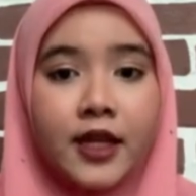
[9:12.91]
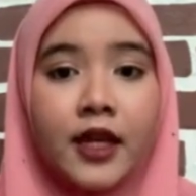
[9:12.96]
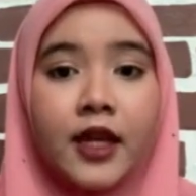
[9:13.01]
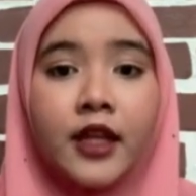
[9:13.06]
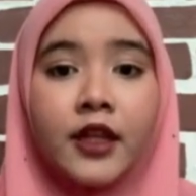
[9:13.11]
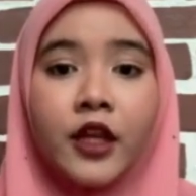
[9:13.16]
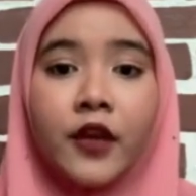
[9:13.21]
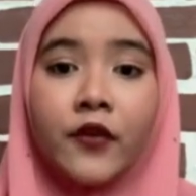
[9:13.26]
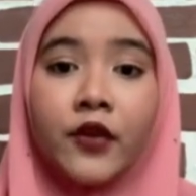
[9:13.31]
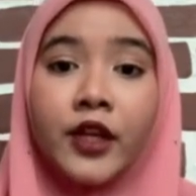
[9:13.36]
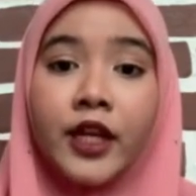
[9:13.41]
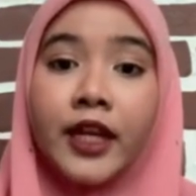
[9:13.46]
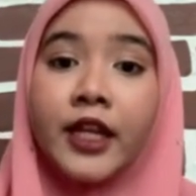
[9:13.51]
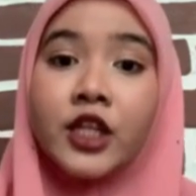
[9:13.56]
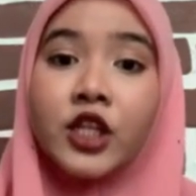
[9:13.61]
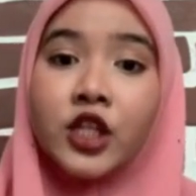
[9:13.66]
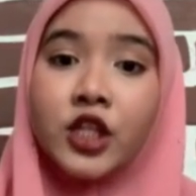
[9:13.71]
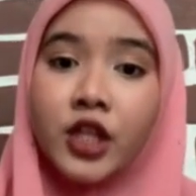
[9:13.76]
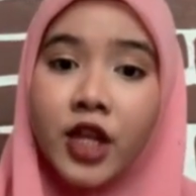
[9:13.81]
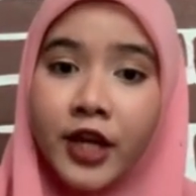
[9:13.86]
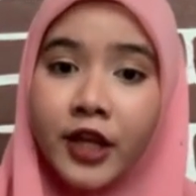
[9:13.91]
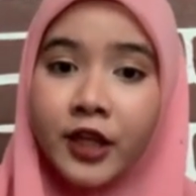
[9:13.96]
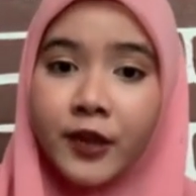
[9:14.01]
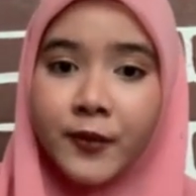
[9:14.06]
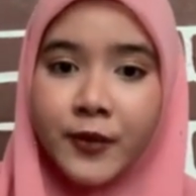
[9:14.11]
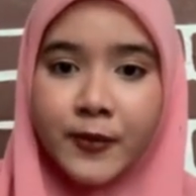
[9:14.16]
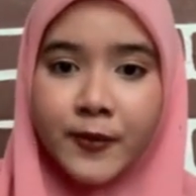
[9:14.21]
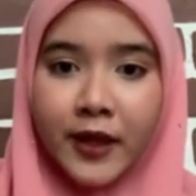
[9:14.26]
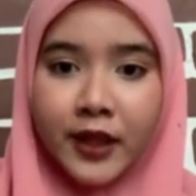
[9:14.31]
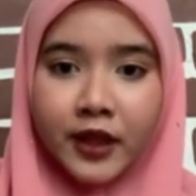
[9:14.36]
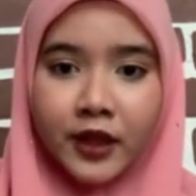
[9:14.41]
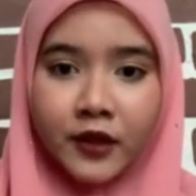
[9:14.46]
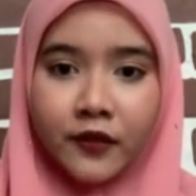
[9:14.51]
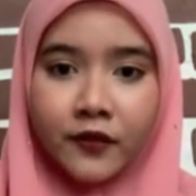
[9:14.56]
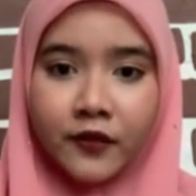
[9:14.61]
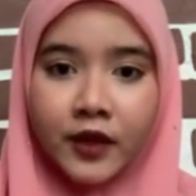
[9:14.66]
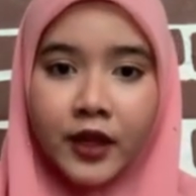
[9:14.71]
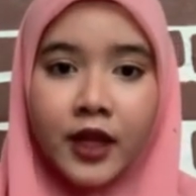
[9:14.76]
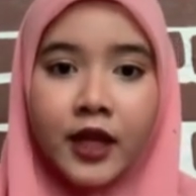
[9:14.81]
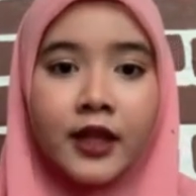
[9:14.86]
Therefore, they can share their perspective.
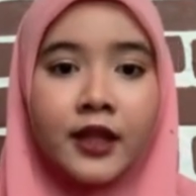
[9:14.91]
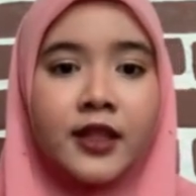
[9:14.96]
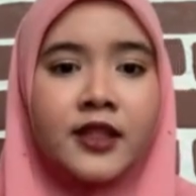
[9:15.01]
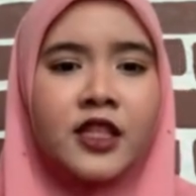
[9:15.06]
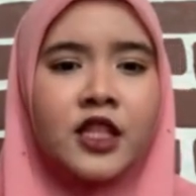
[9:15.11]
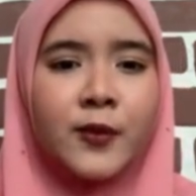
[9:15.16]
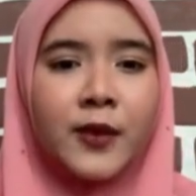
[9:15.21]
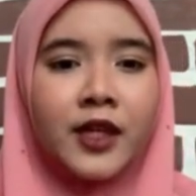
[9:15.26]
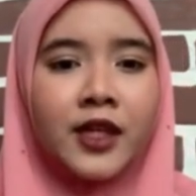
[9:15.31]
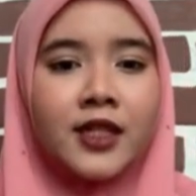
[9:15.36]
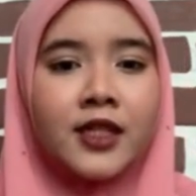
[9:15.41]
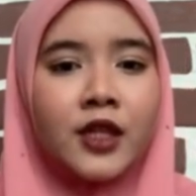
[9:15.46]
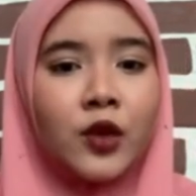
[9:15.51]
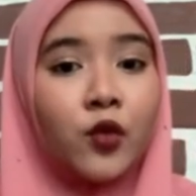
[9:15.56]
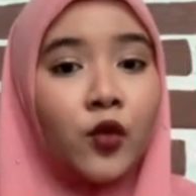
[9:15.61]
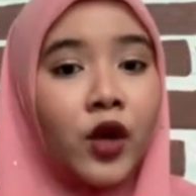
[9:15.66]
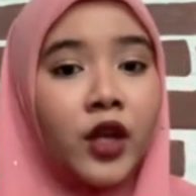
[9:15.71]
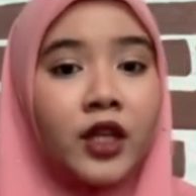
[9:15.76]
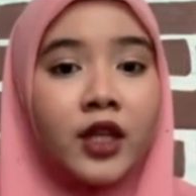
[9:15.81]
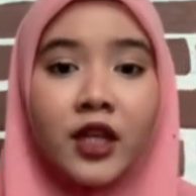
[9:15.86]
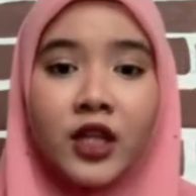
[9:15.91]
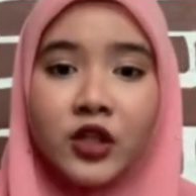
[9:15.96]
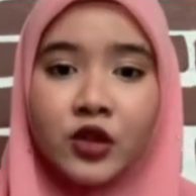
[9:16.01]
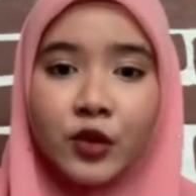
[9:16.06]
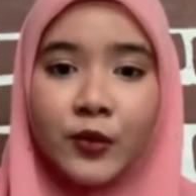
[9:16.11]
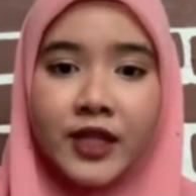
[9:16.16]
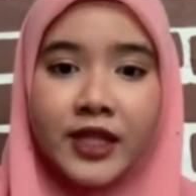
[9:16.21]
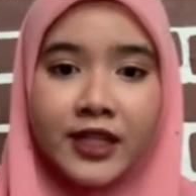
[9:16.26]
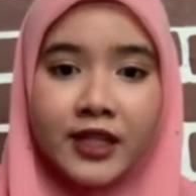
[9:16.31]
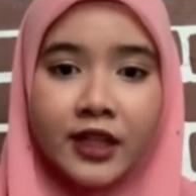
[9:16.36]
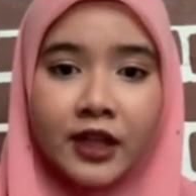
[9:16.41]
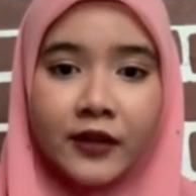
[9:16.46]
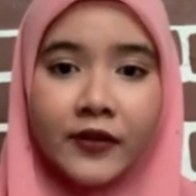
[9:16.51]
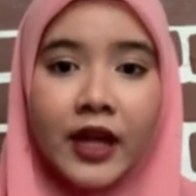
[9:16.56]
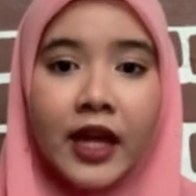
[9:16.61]
This is because in one classroom itself,